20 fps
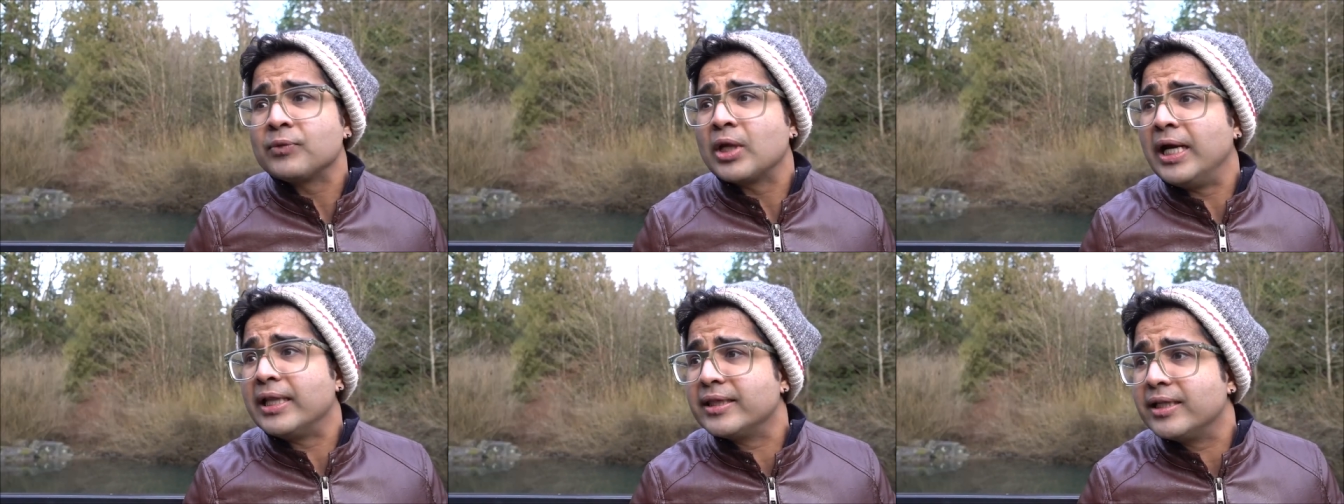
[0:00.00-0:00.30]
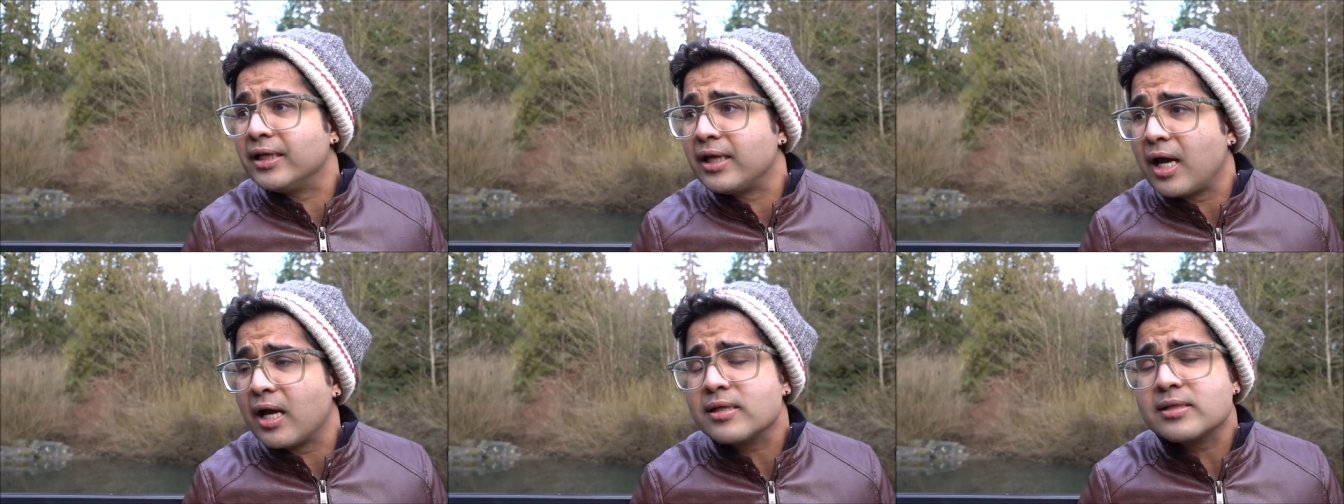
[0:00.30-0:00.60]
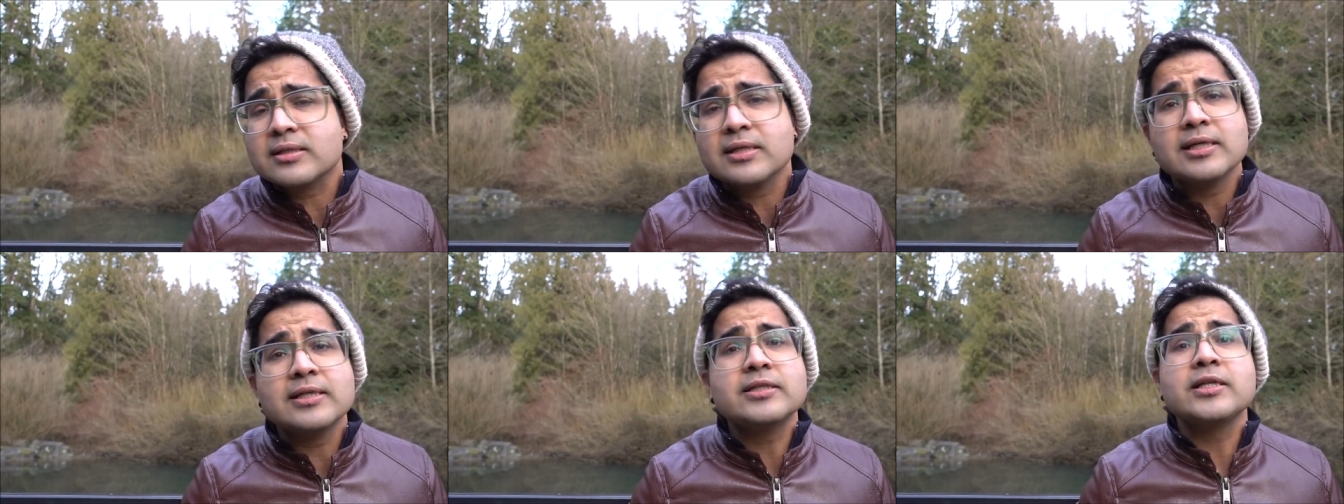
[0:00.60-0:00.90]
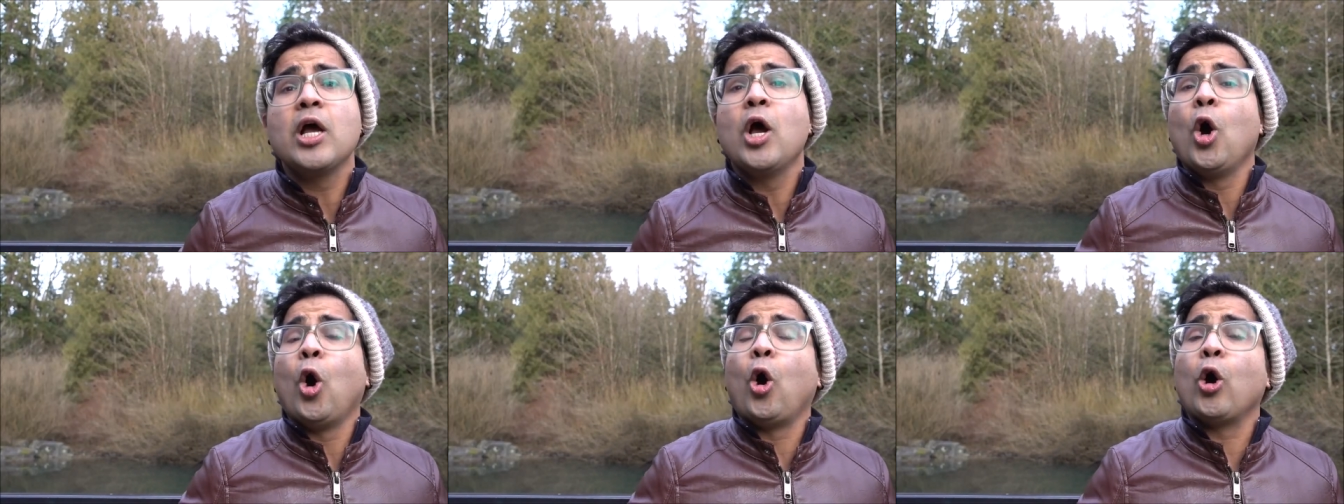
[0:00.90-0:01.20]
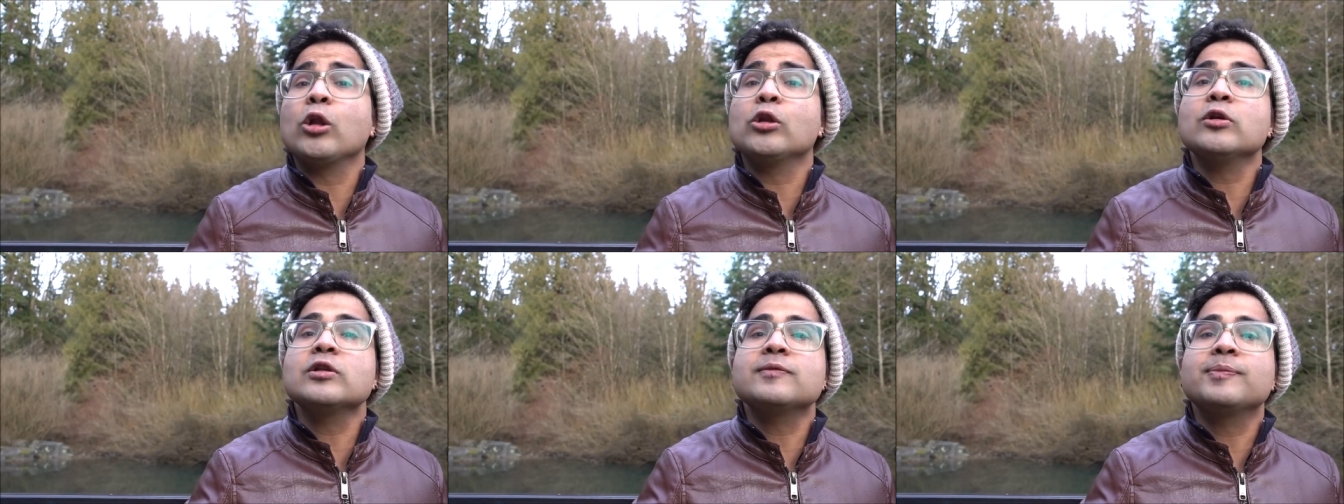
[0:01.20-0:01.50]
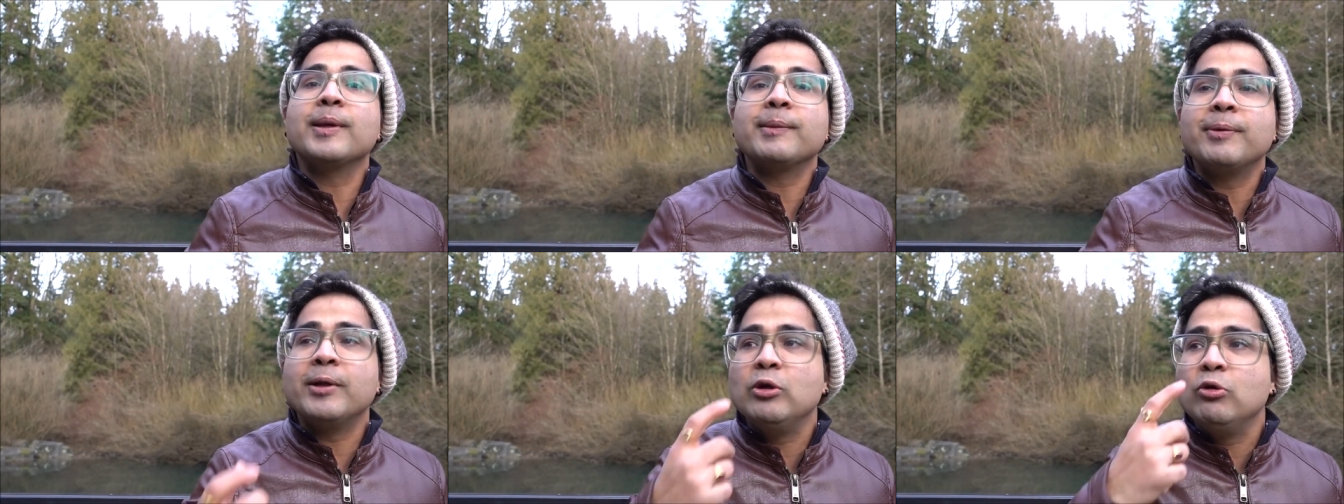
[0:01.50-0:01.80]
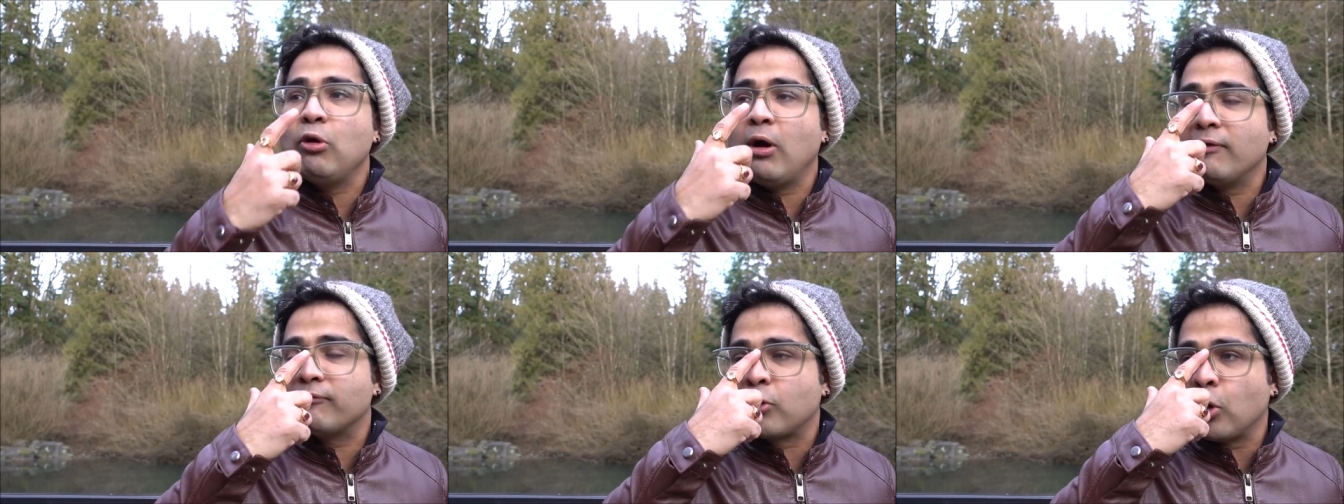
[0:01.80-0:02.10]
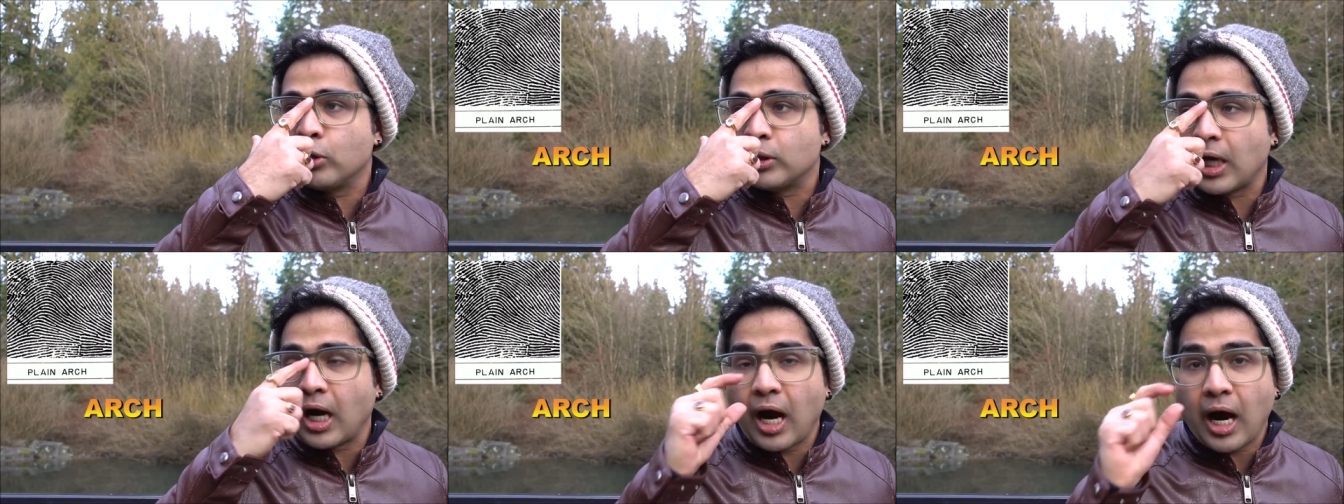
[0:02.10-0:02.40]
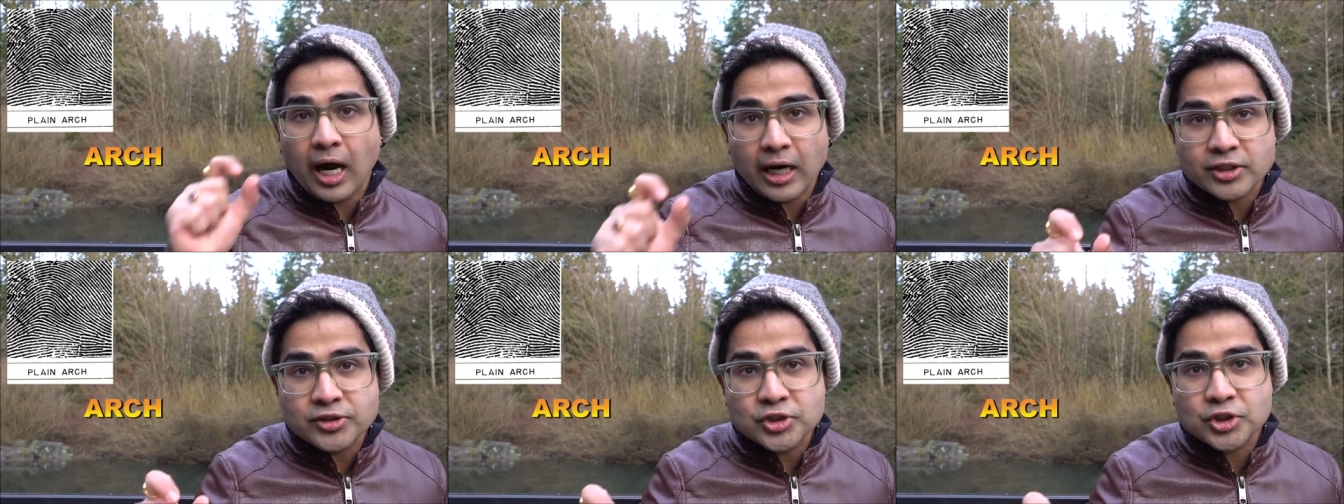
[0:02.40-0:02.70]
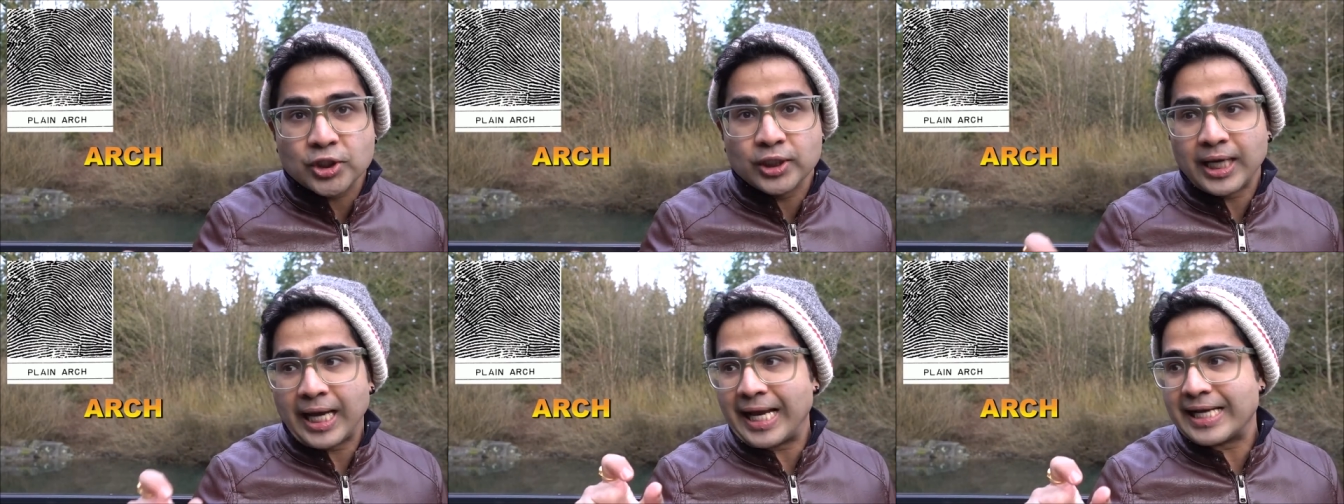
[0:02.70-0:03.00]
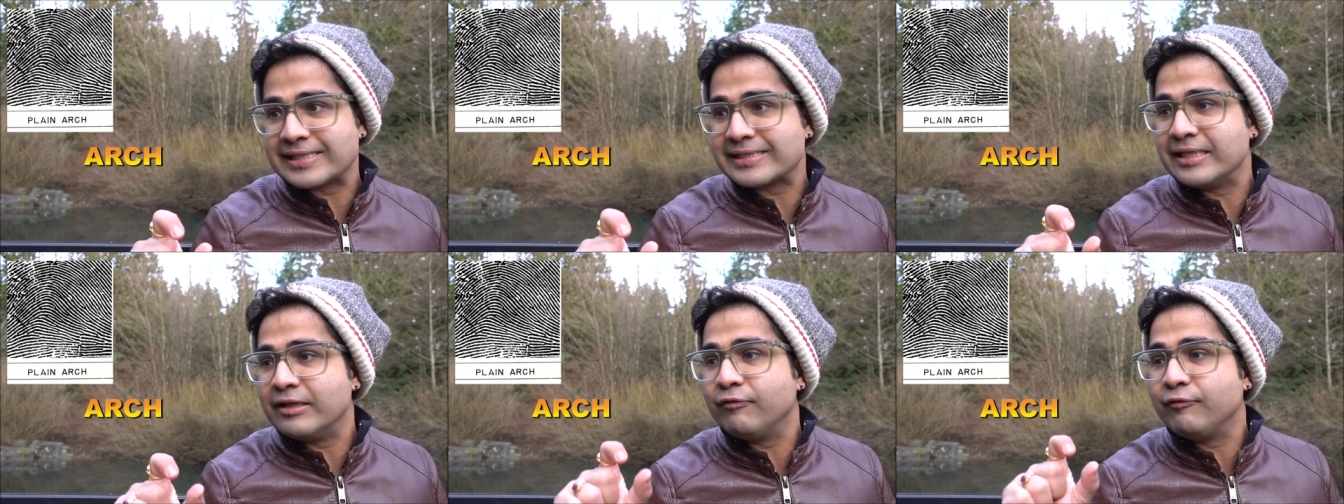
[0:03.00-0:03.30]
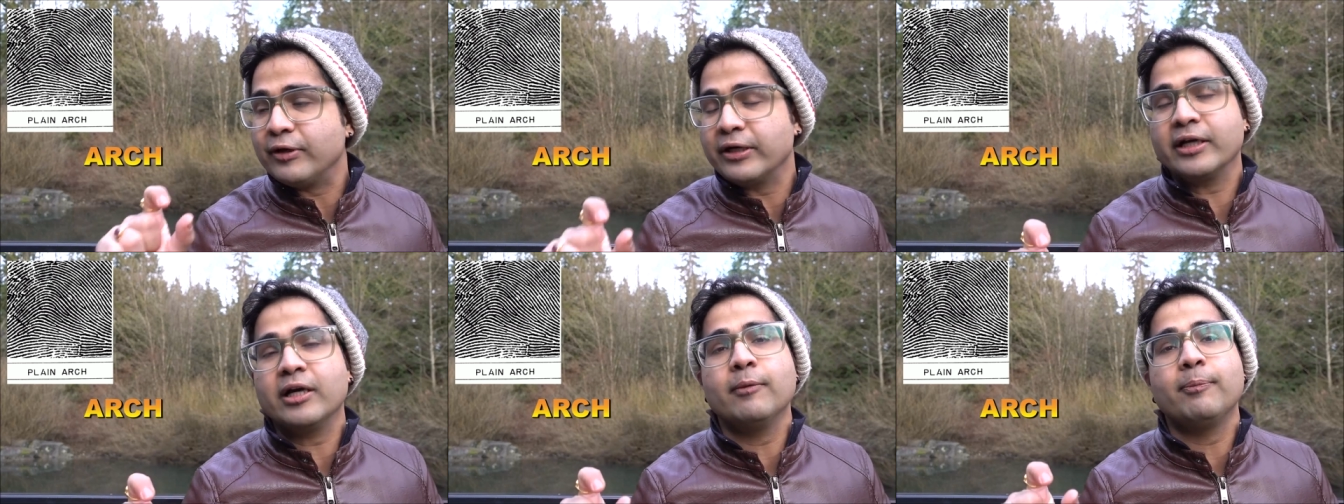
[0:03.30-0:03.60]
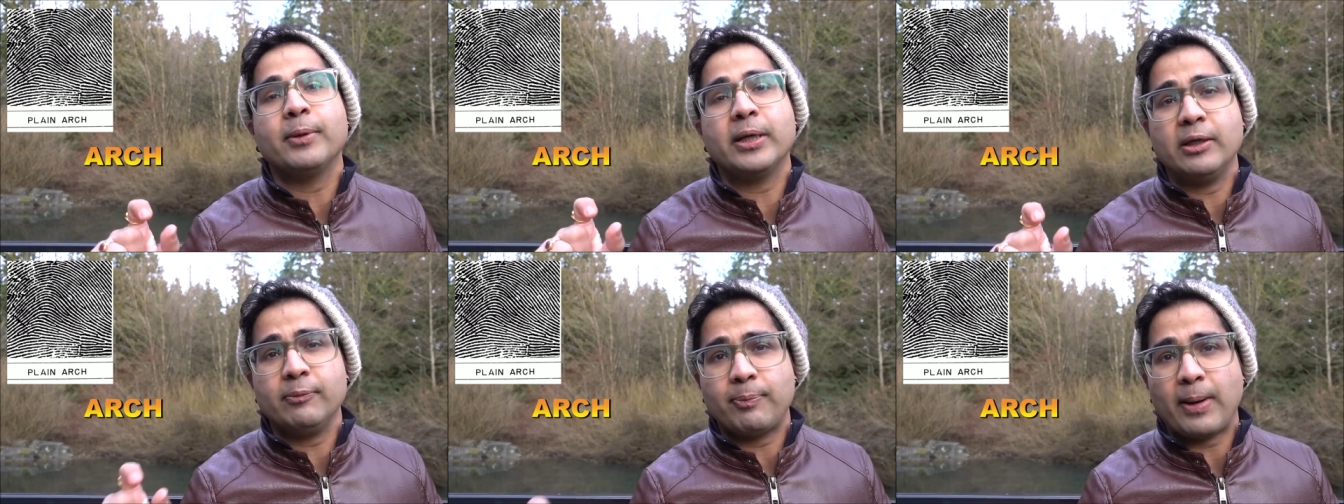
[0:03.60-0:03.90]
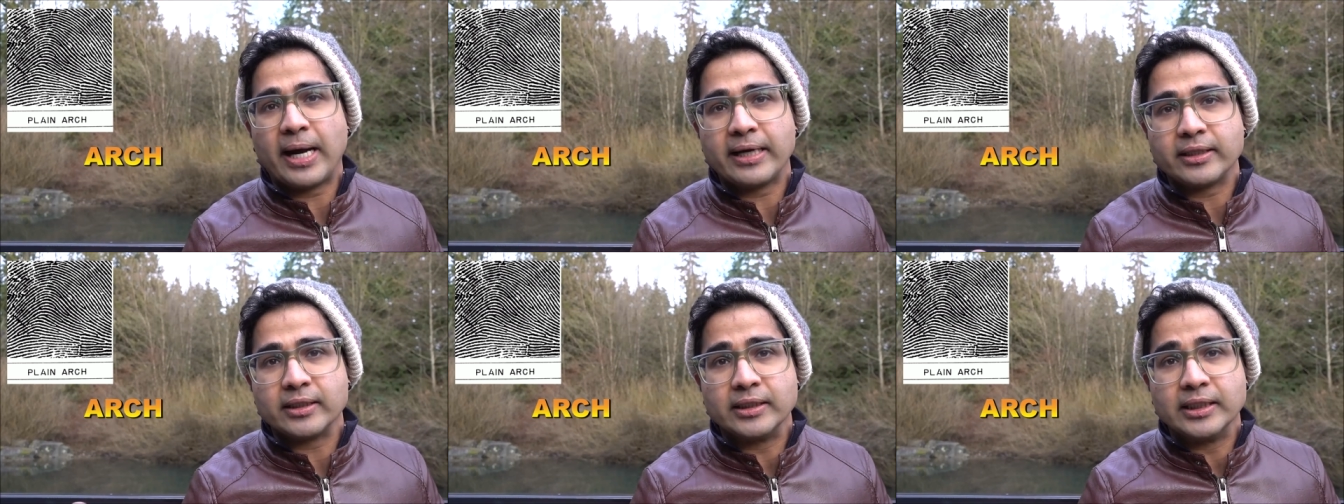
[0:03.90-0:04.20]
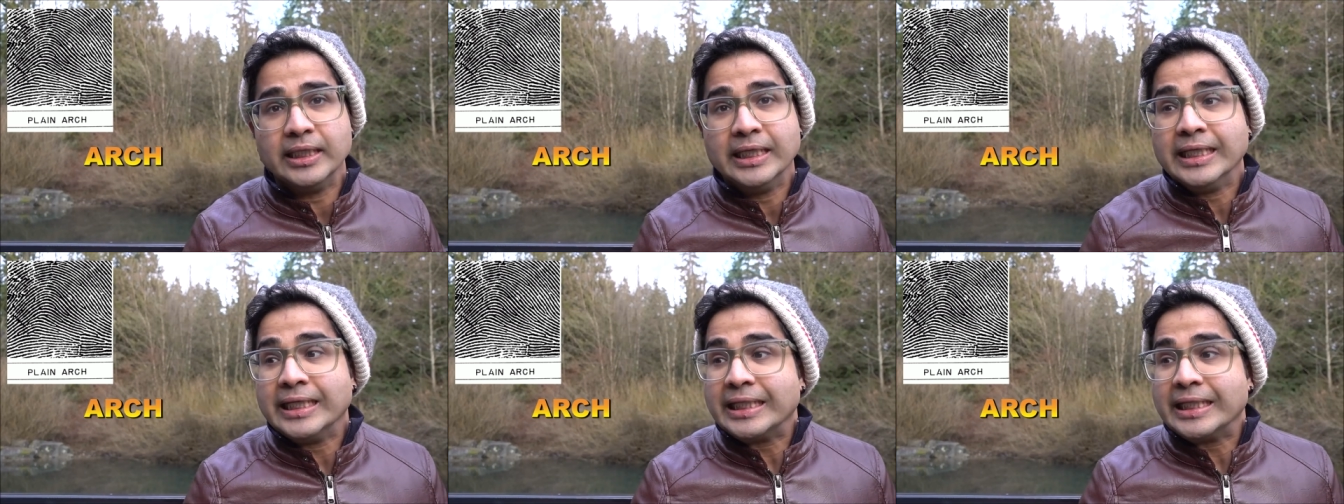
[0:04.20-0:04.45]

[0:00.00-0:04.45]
And the last is all those people who have got arch as their fingerprint pattern.